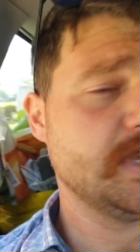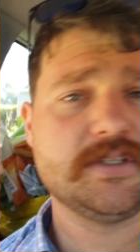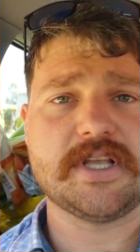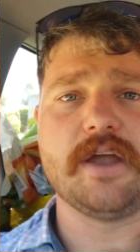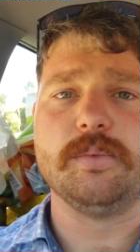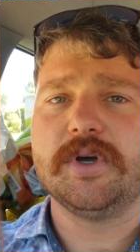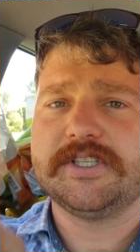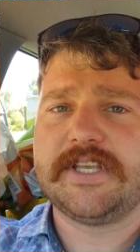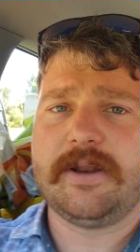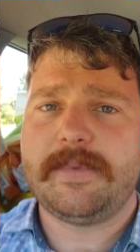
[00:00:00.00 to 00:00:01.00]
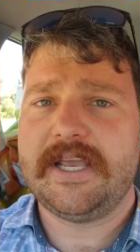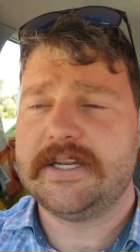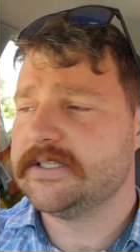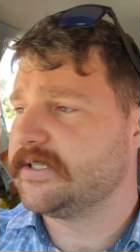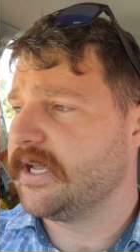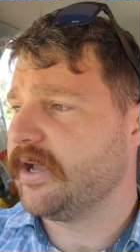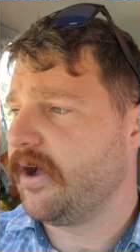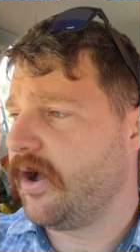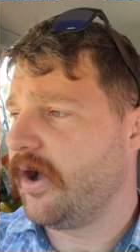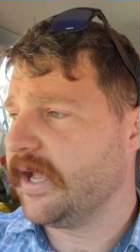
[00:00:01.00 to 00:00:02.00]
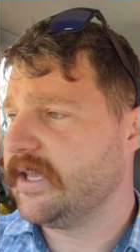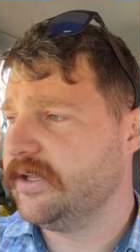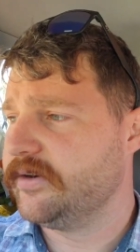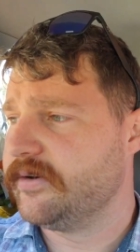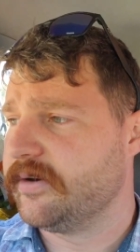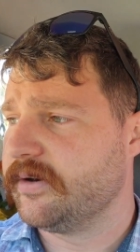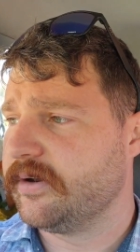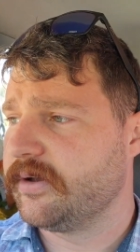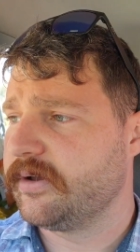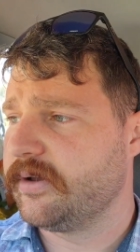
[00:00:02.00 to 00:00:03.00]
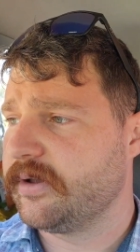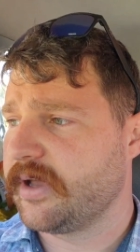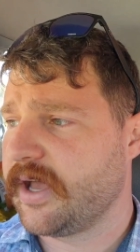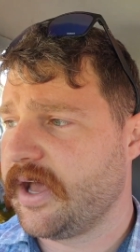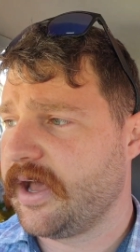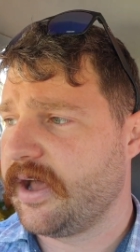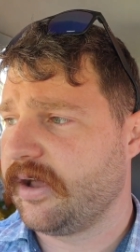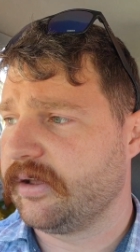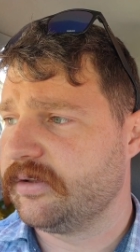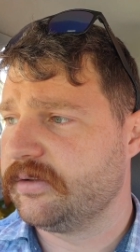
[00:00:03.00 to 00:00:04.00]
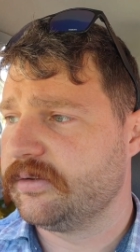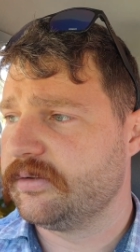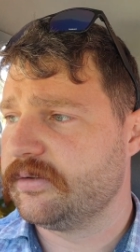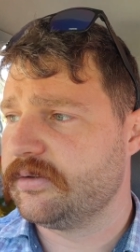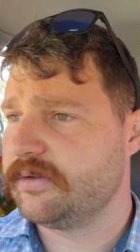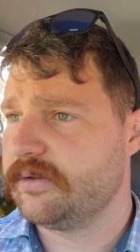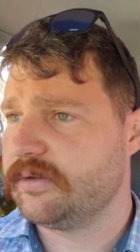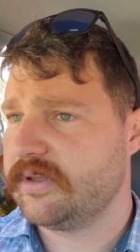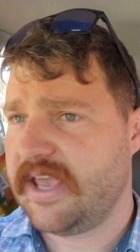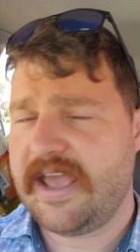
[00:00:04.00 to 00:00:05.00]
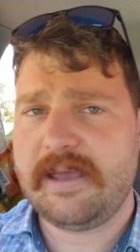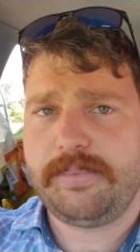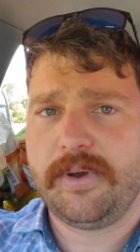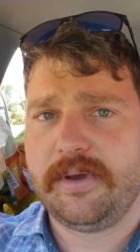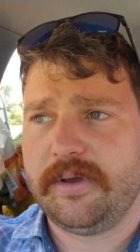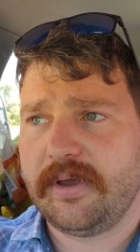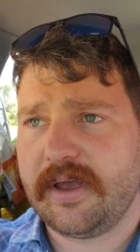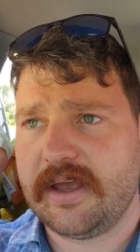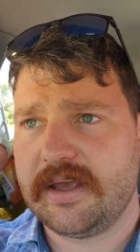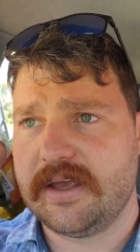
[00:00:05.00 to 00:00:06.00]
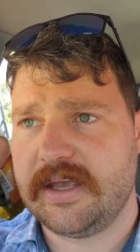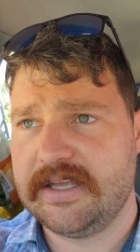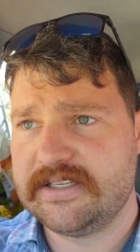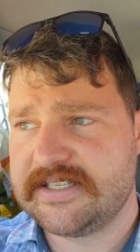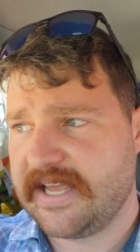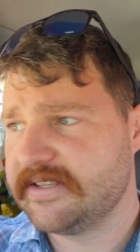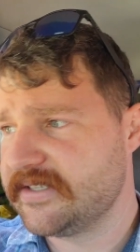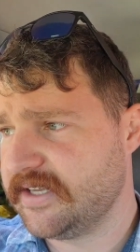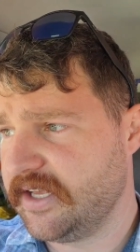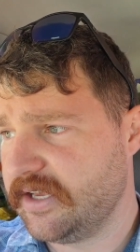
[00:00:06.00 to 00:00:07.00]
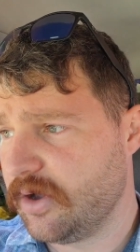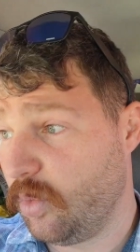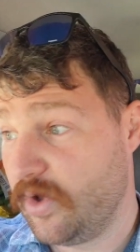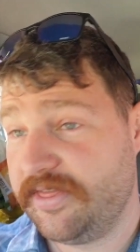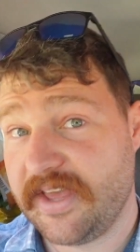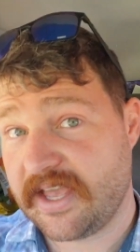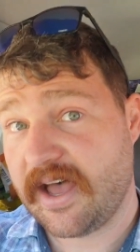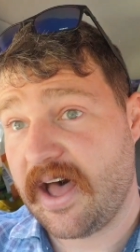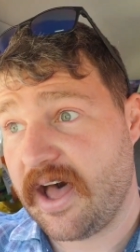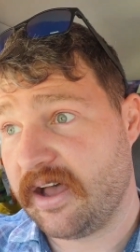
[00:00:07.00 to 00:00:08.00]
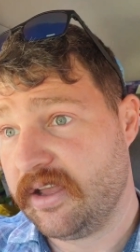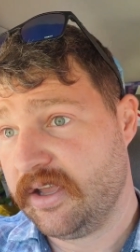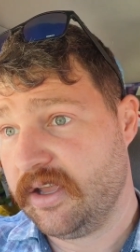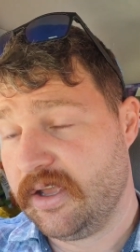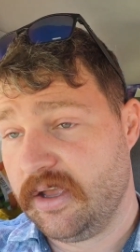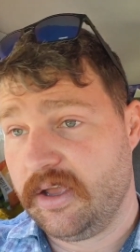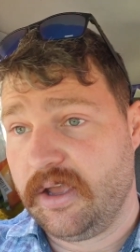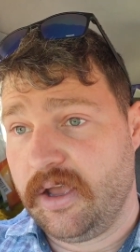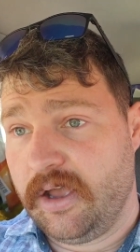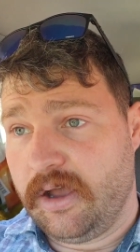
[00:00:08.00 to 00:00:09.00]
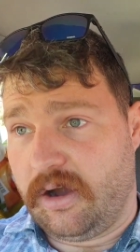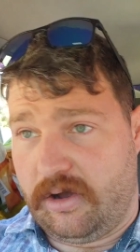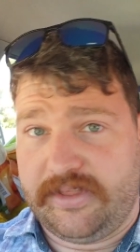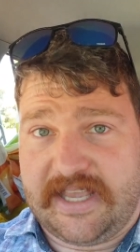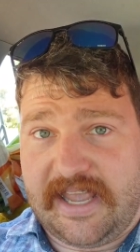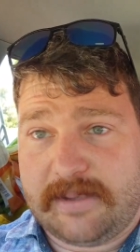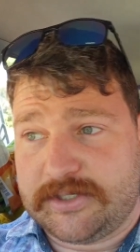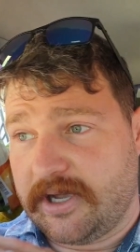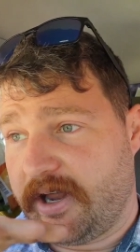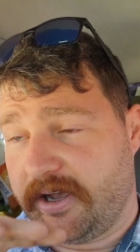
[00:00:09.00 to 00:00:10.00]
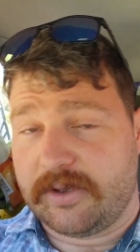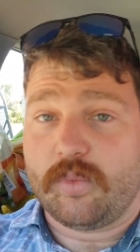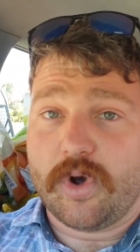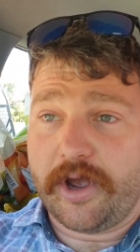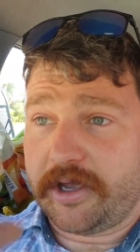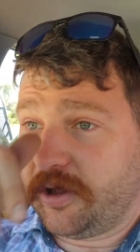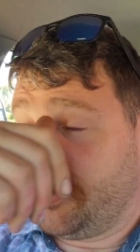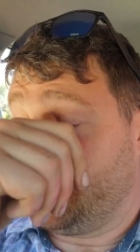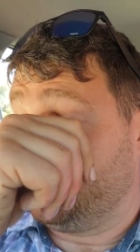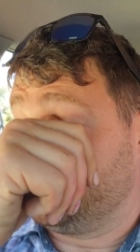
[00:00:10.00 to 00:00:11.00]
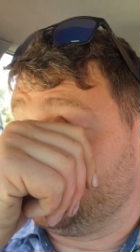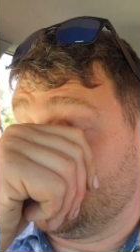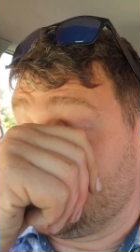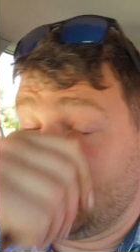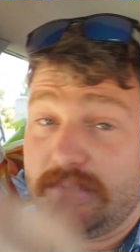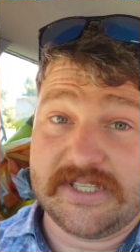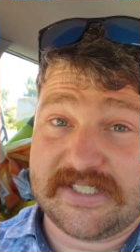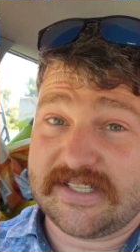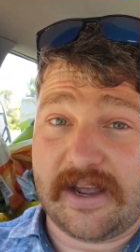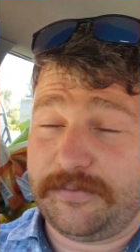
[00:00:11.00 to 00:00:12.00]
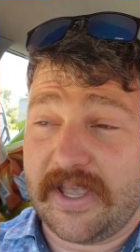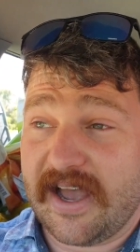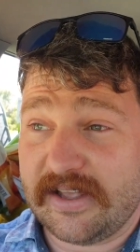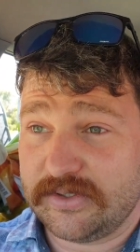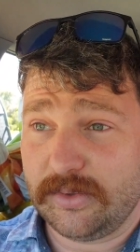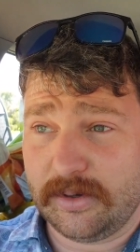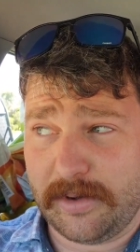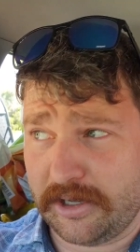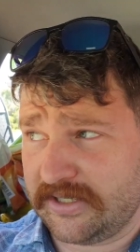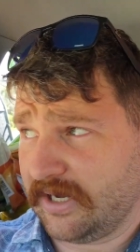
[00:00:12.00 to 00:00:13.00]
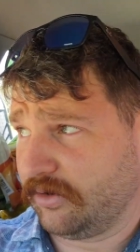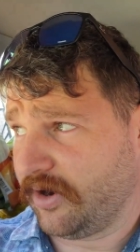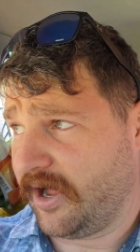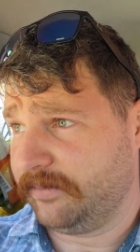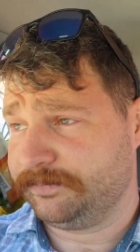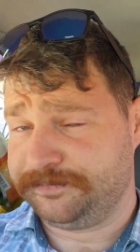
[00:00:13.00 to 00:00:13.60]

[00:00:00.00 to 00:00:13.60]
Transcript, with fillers: so what it's going to mean is I can uh, camp in Tent City with the car on the campsite. I can work on it. All this stuff you can't do at a motel, right?